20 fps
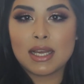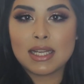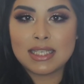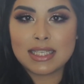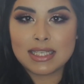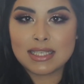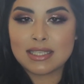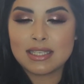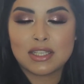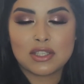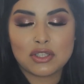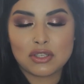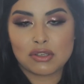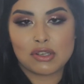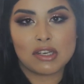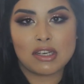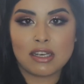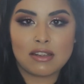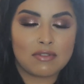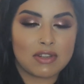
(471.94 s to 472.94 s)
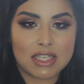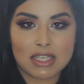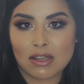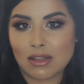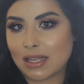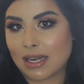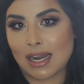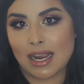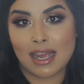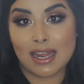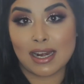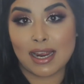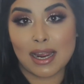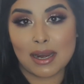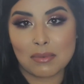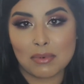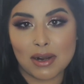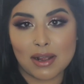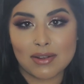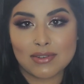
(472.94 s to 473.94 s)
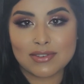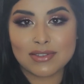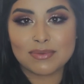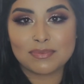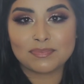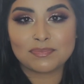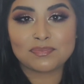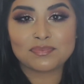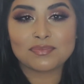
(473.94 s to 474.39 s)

a distance, you couldn't even tell that I had eyebrows.